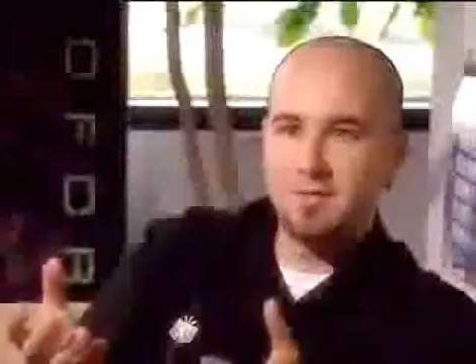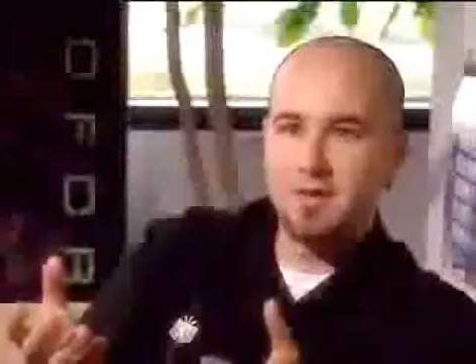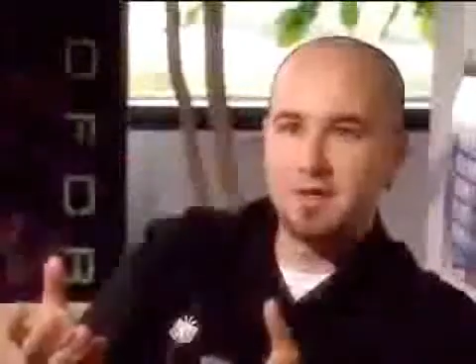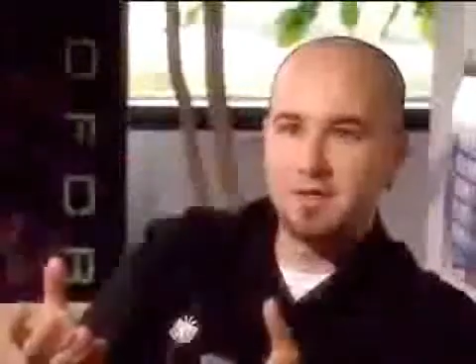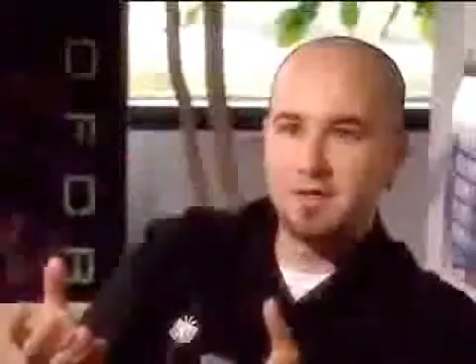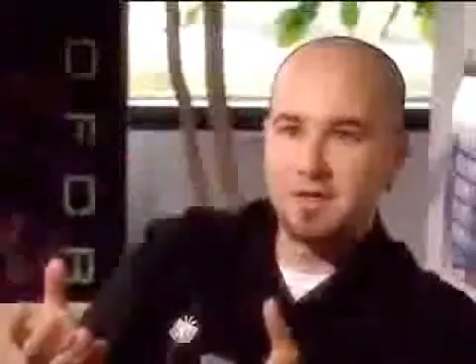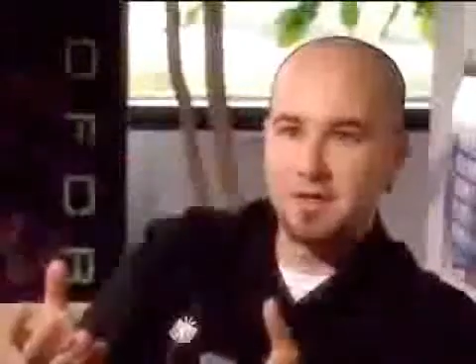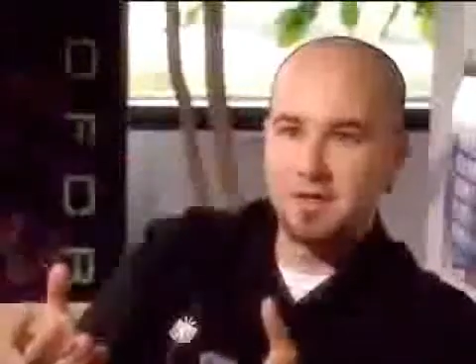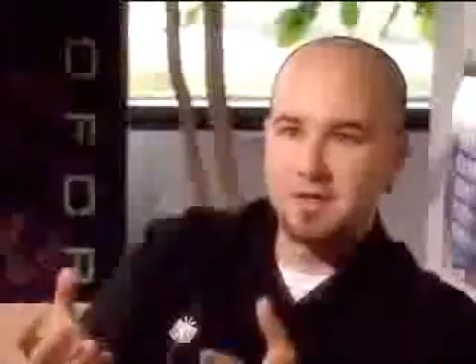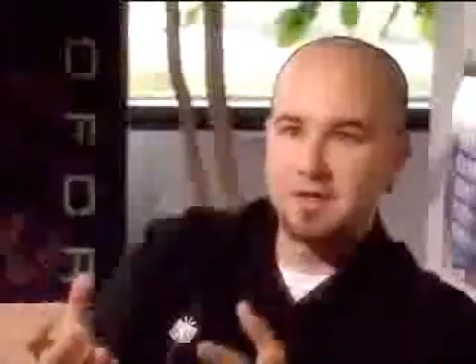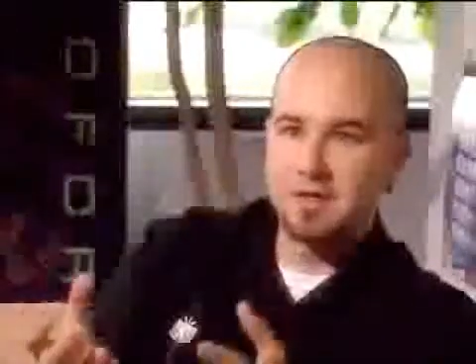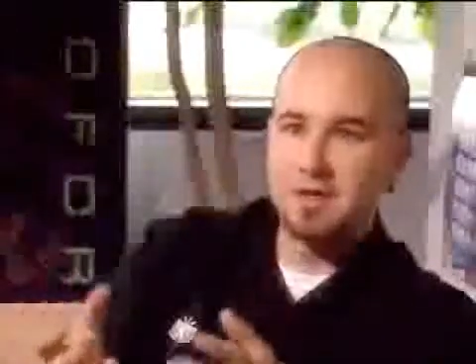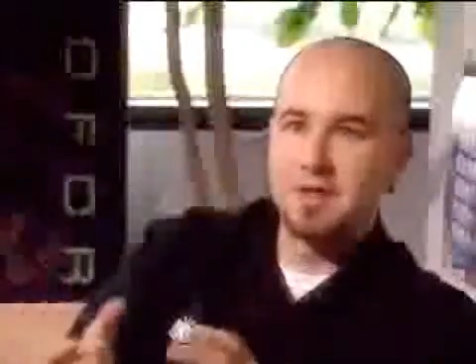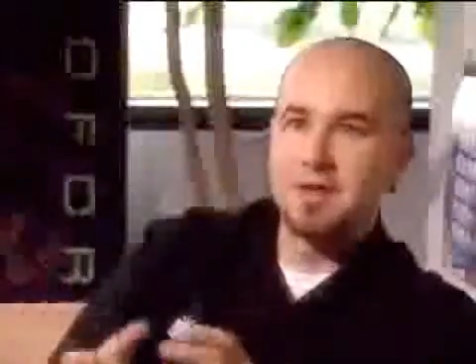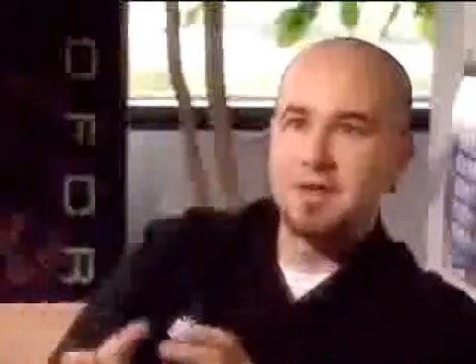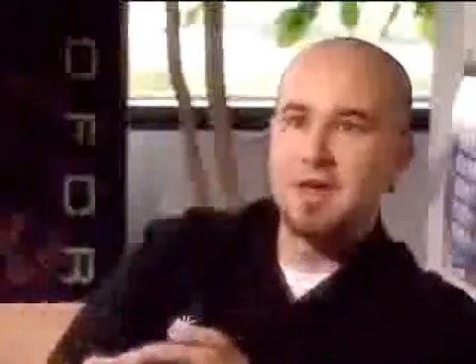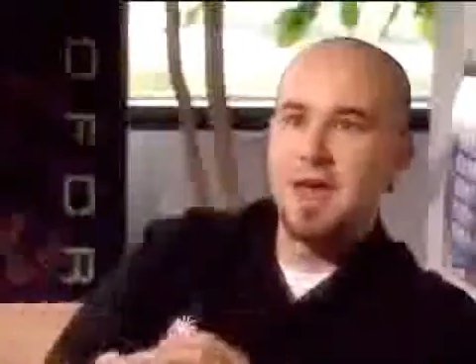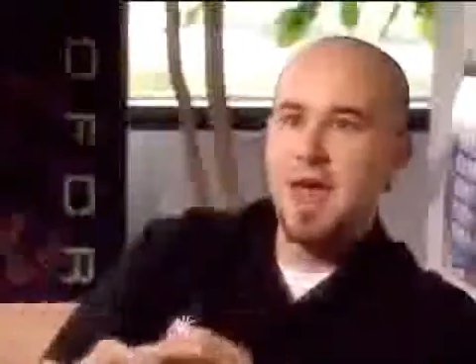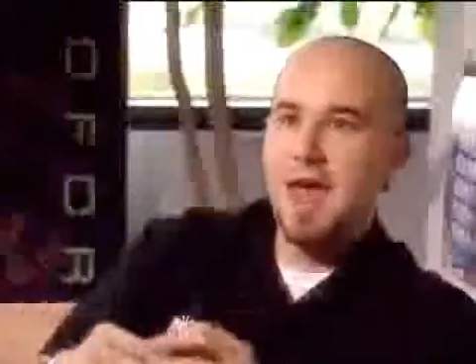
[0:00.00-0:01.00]
for instance.
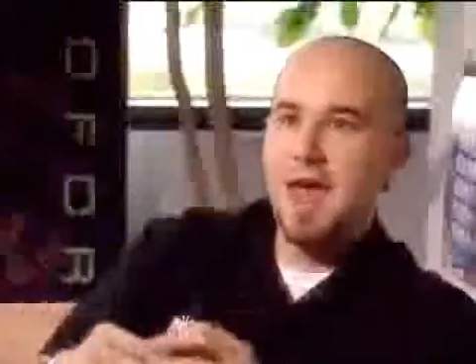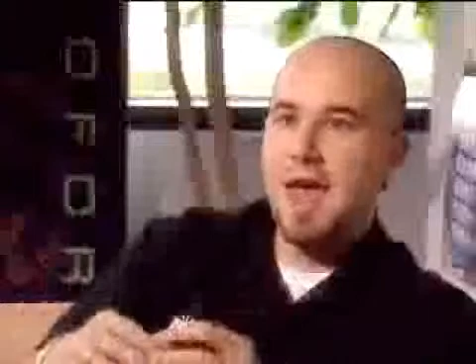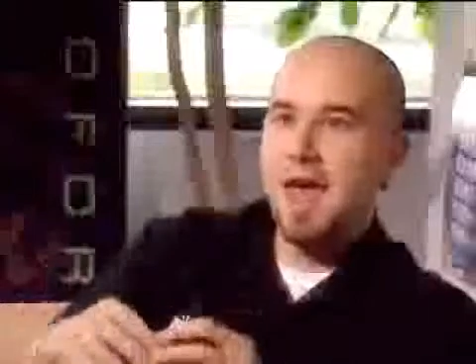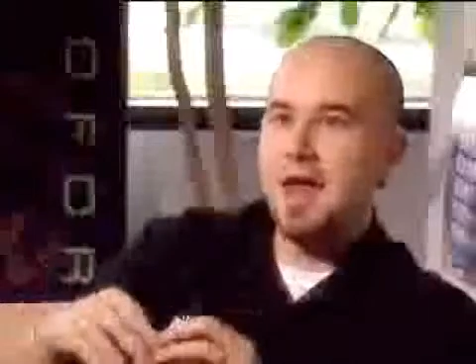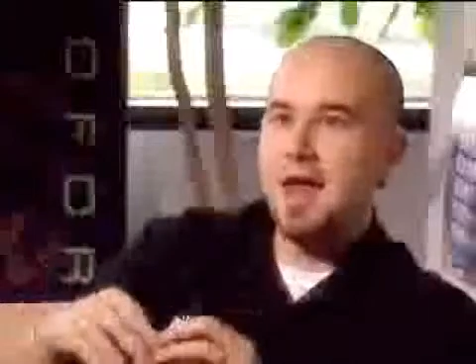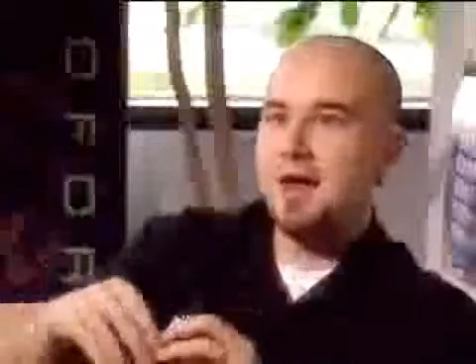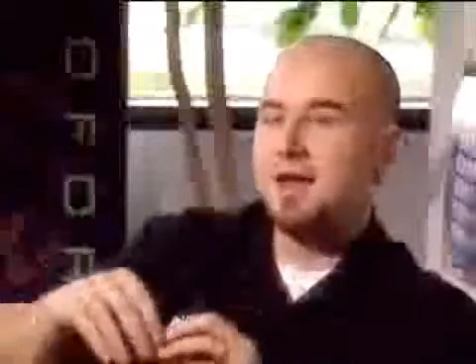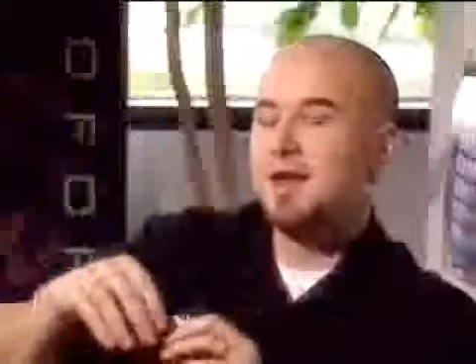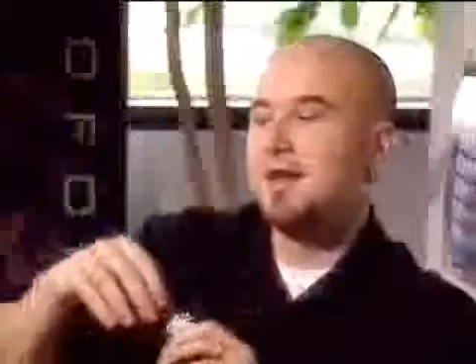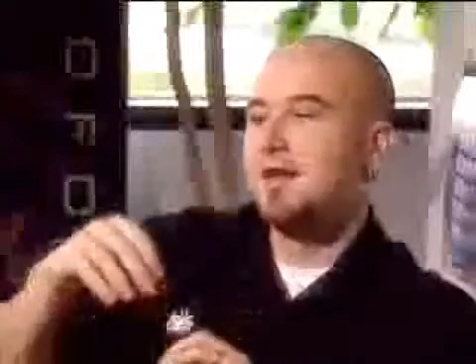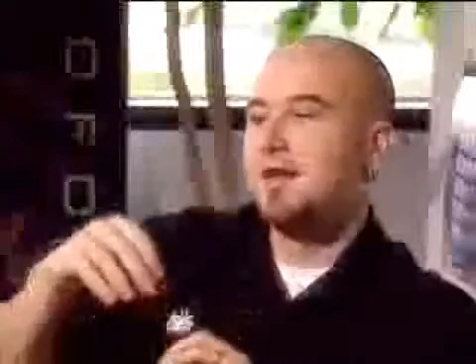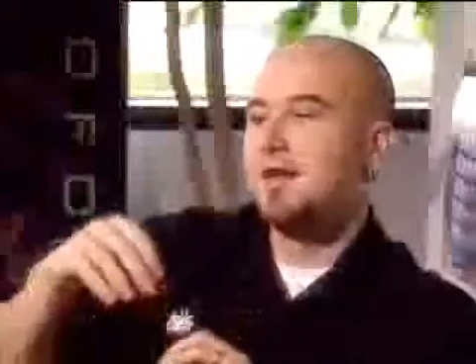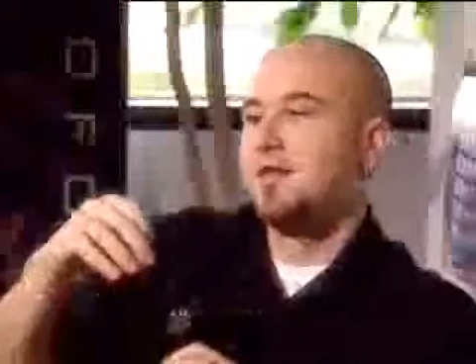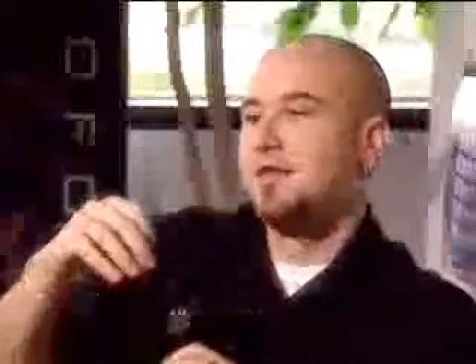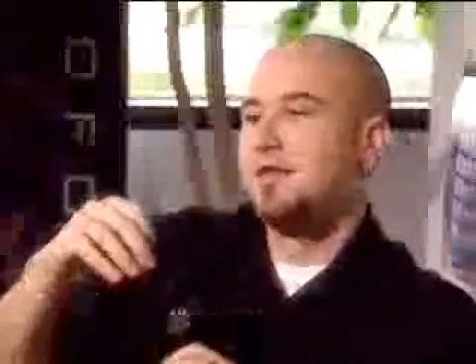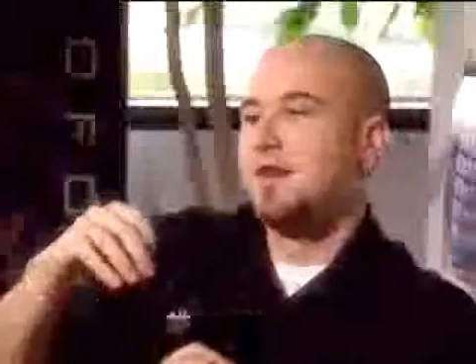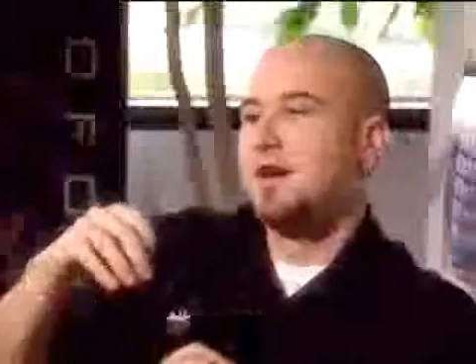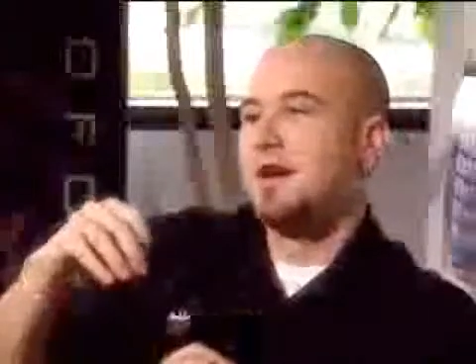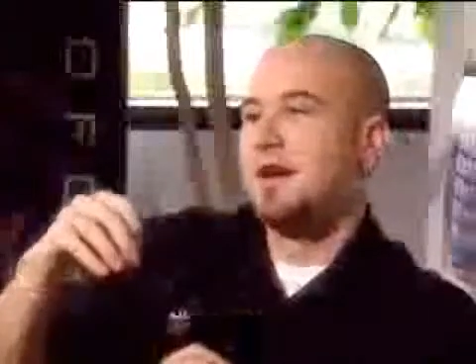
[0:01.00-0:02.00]
And
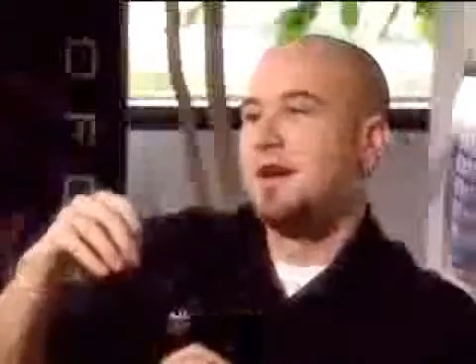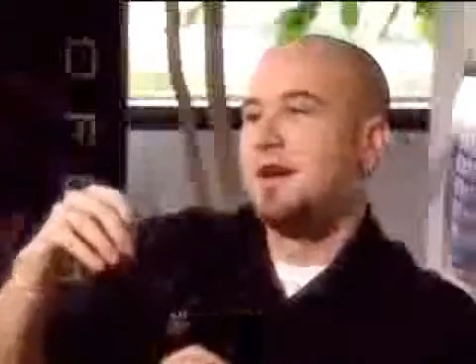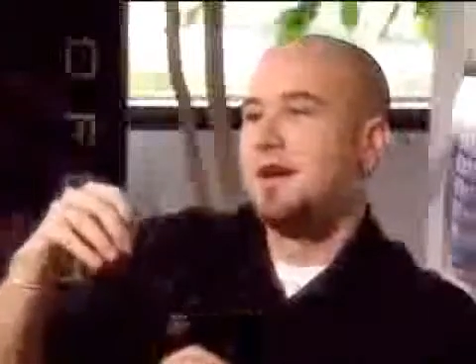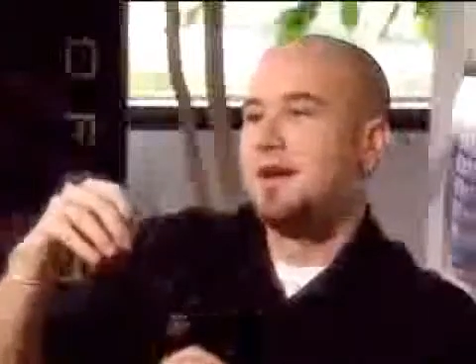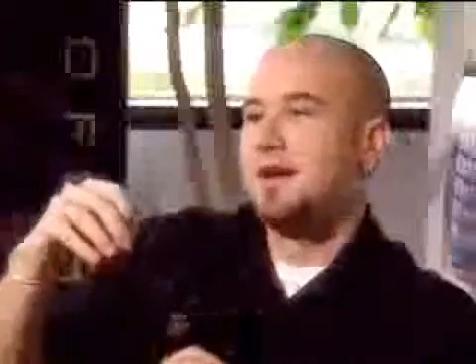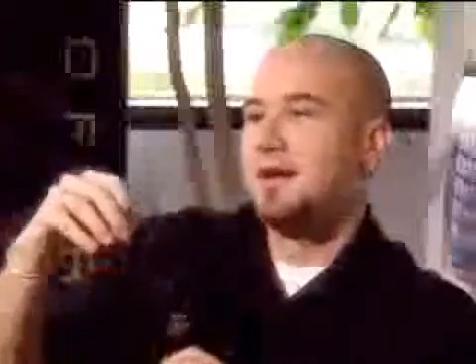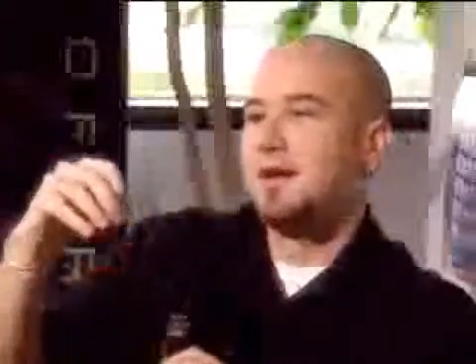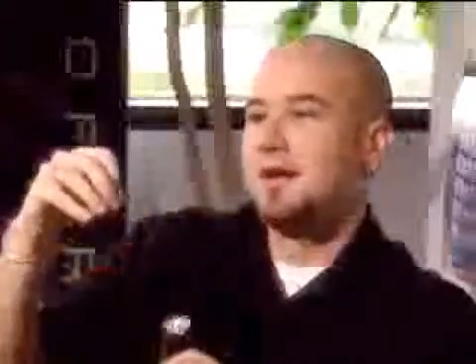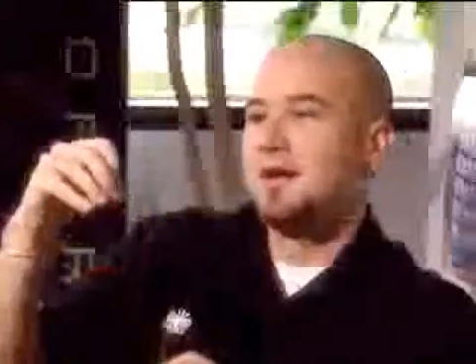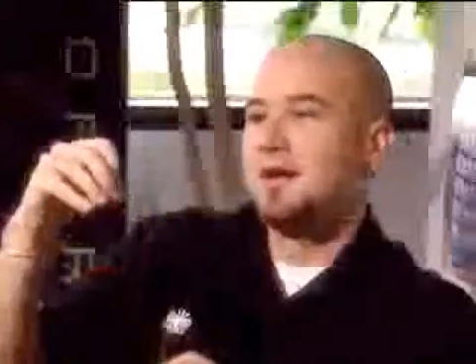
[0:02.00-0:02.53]
the